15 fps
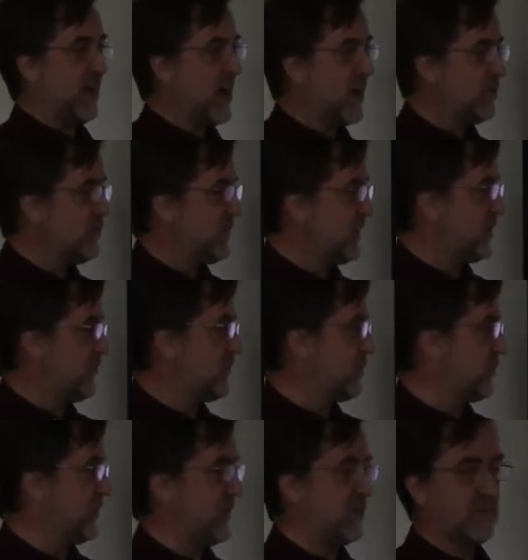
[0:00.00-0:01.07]
How do we get from
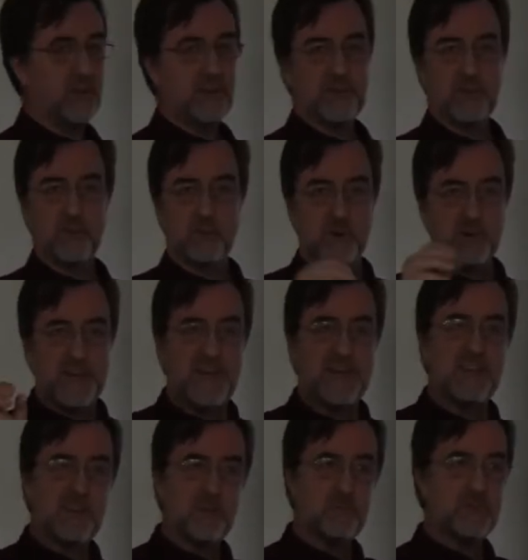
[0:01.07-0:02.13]
a situation where
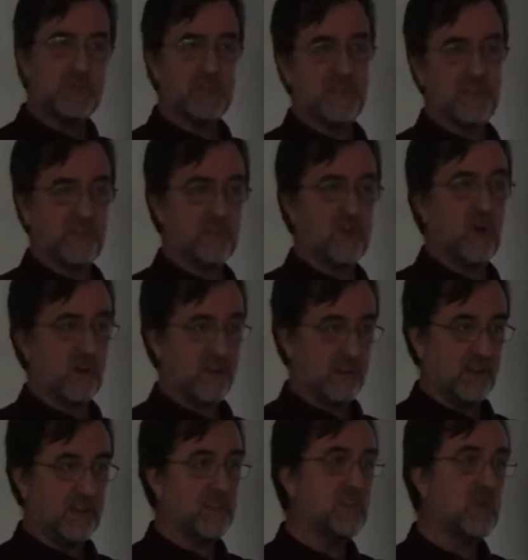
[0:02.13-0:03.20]
A and B is
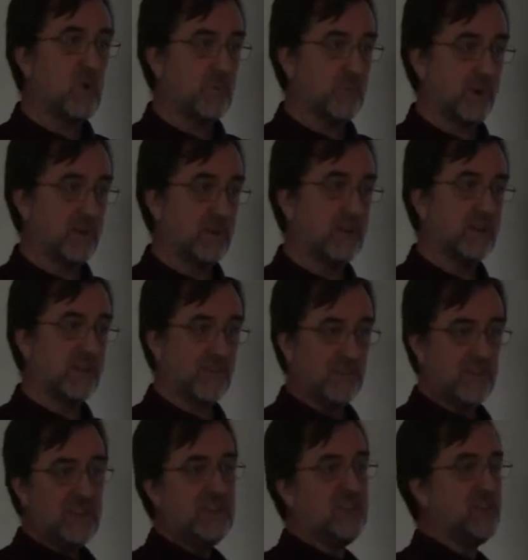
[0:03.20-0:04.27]
talking in the open and
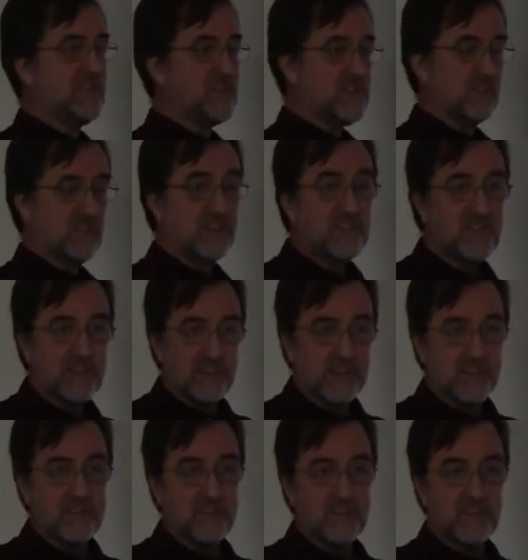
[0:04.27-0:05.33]
C is there listening?